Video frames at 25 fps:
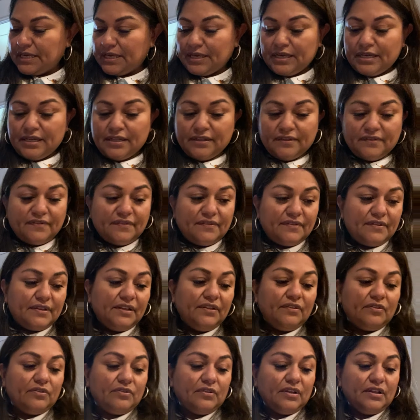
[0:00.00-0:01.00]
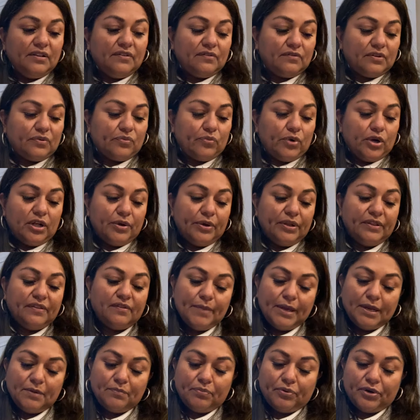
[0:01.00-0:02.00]
it's
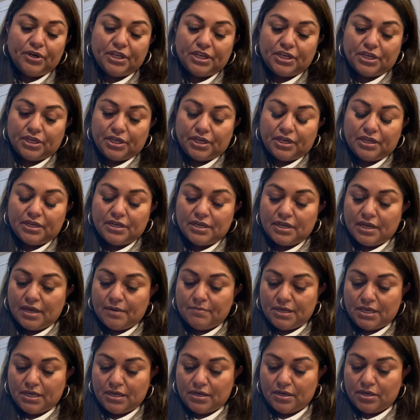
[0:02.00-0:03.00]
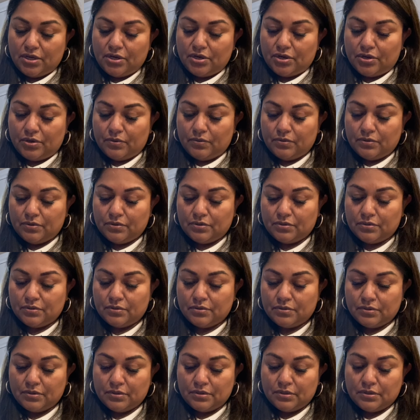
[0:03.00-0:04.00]
made pretty good. I mean, you know,
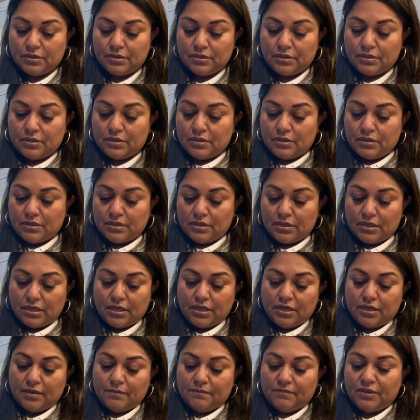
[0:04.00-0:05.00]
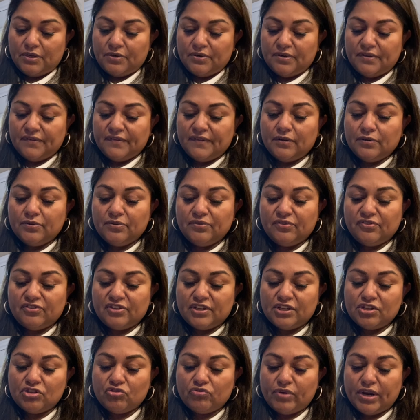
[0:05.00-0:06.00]
there is a loose
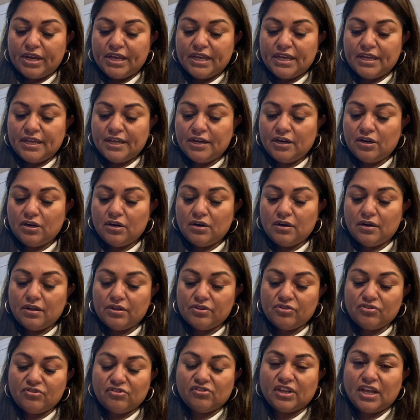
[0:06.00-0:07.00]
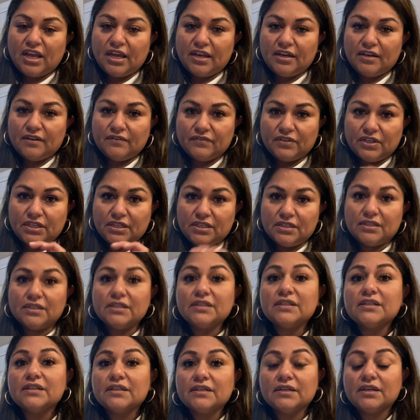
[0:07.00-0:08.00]
stitch right here. I'll just kind of
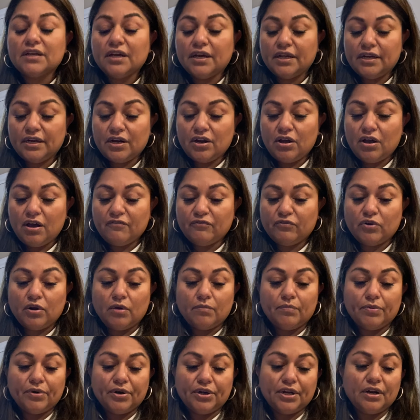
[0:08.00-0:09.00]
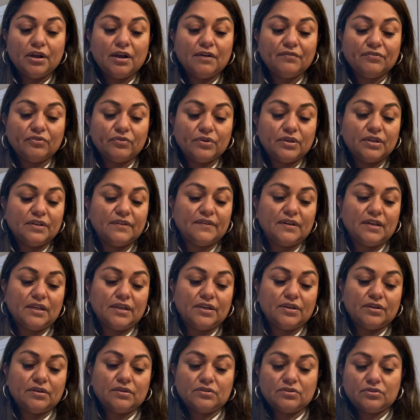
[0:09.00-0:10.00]
cut it off, or I'll burn it off so it doesn't
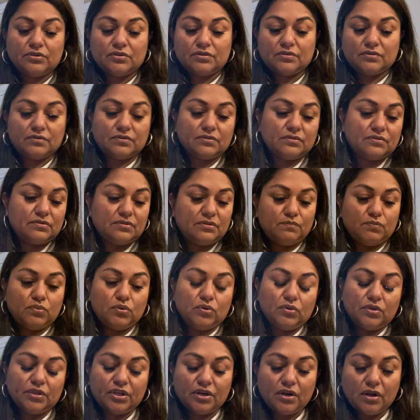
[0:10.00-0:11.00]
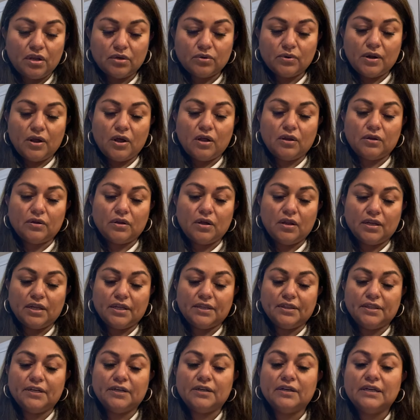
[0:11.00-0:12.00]
like pull it all
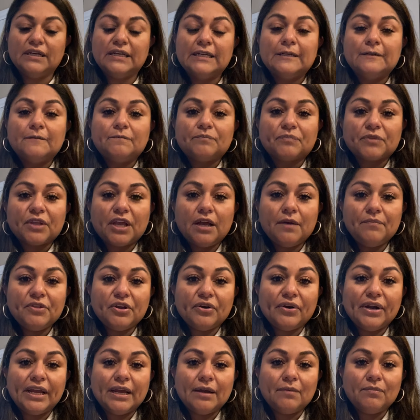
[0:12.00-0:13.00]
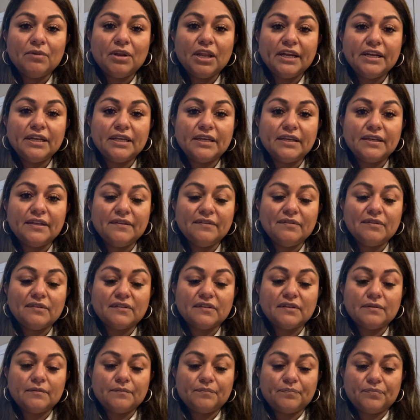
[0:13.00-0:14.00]
on there. Their hemline is
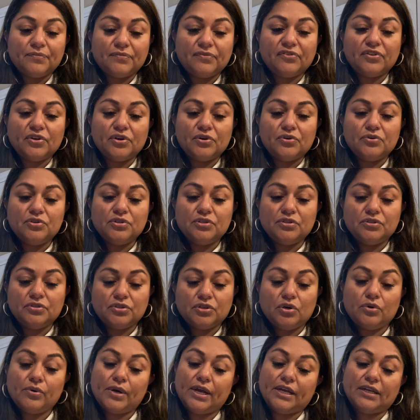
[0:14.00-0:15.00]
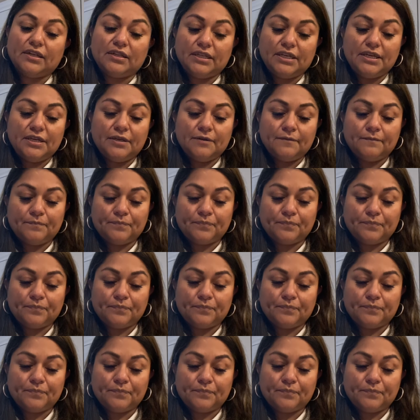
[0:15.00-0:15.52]
sewed correctly.